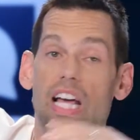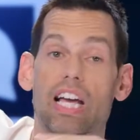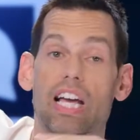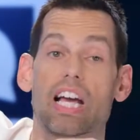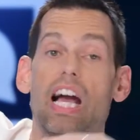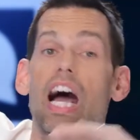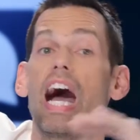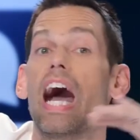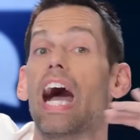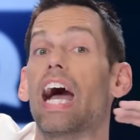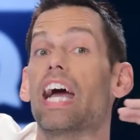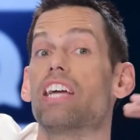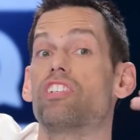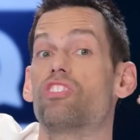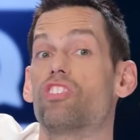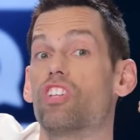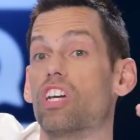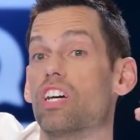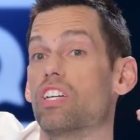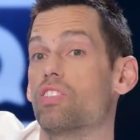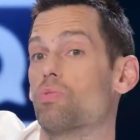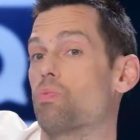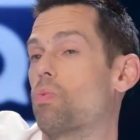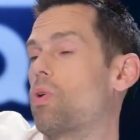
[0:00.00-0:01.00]
Like, I
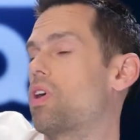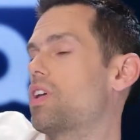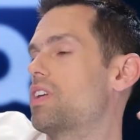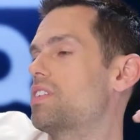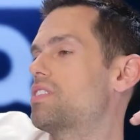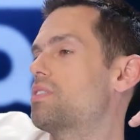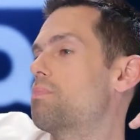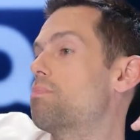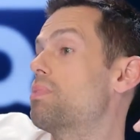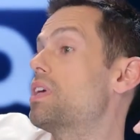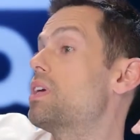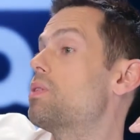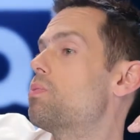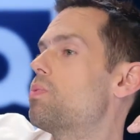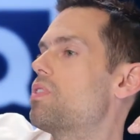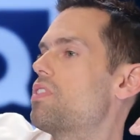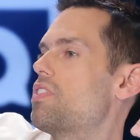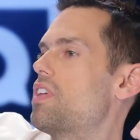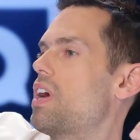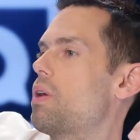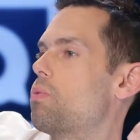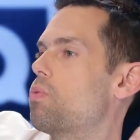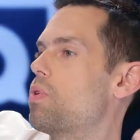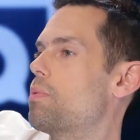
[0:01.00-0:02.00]
just wanted to be
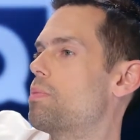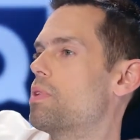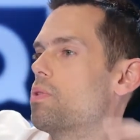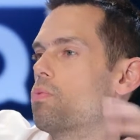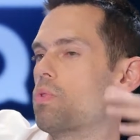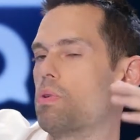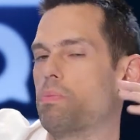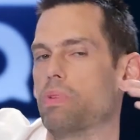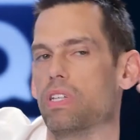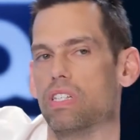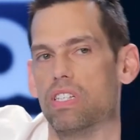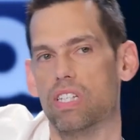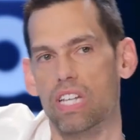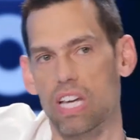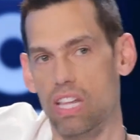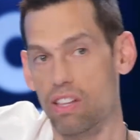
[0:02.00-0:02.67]
with that woman. We've been